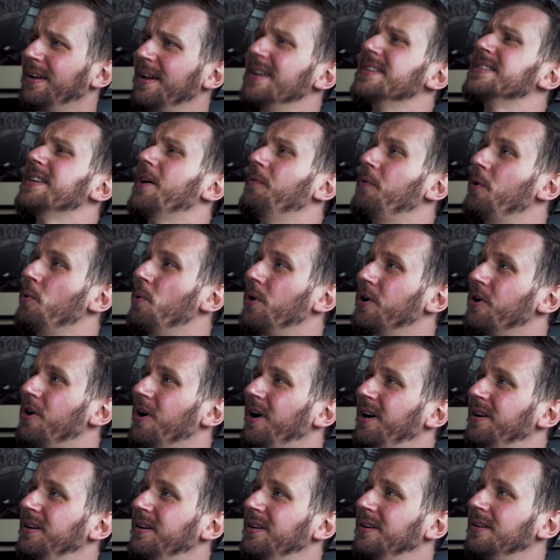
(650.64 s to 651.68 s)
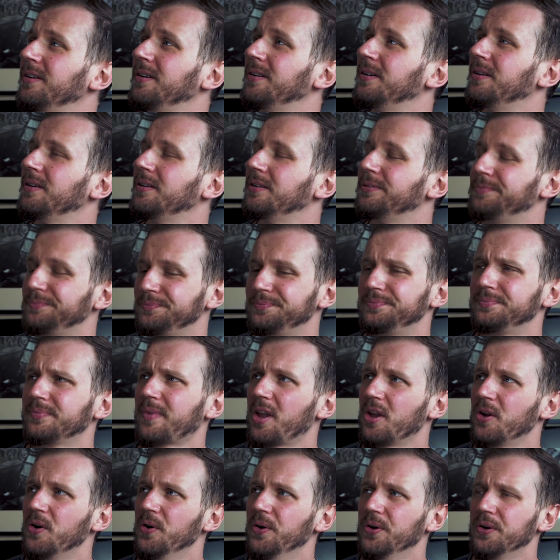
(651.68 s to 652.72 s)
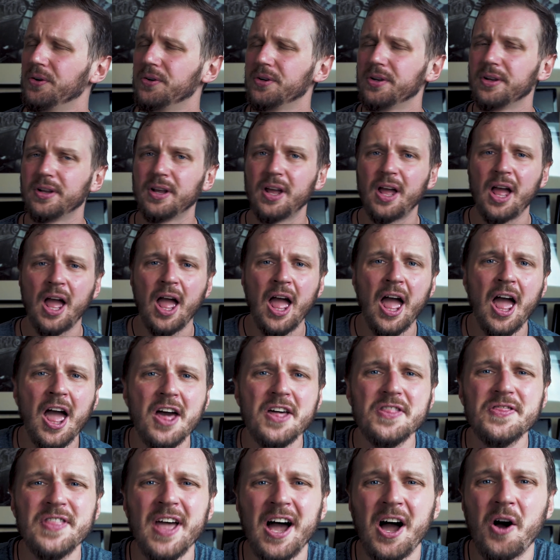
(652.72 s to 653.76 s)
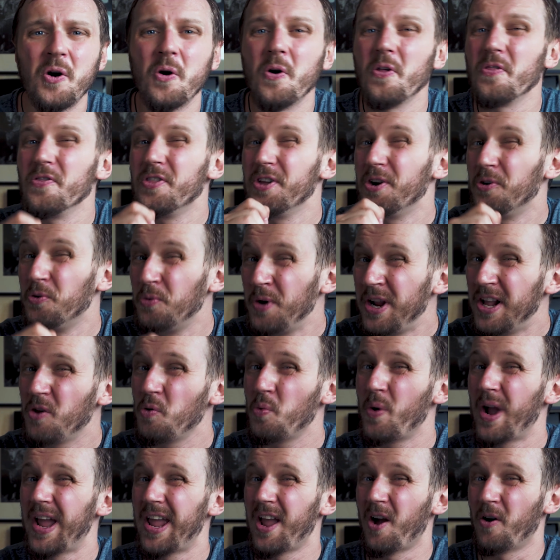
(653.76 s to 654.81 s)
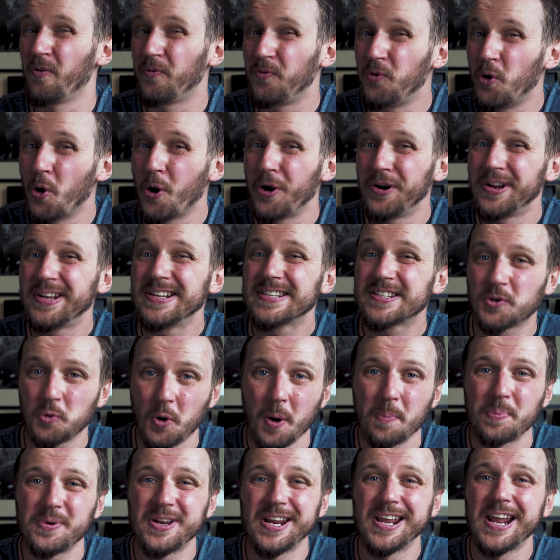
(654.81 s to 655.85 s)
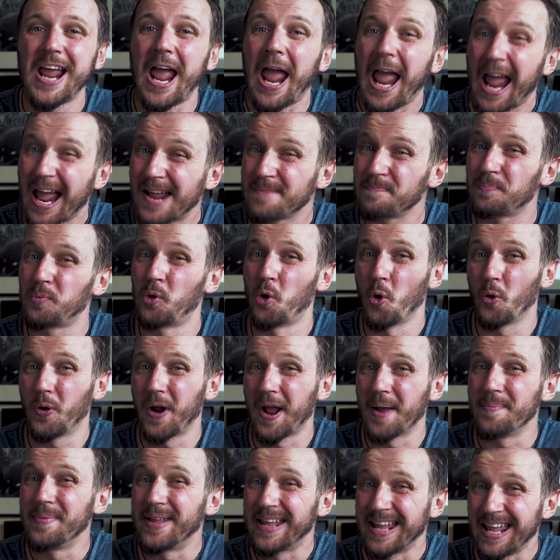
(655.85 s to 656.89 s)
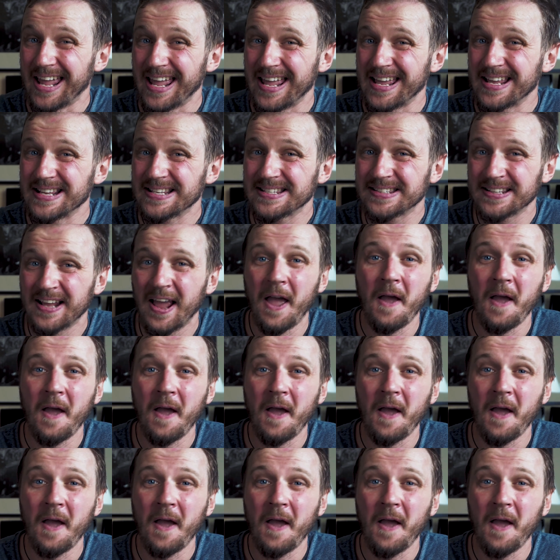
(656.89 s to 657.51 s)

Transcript: Is everyone gone? Good. Now, the real way of learning scripting and programming is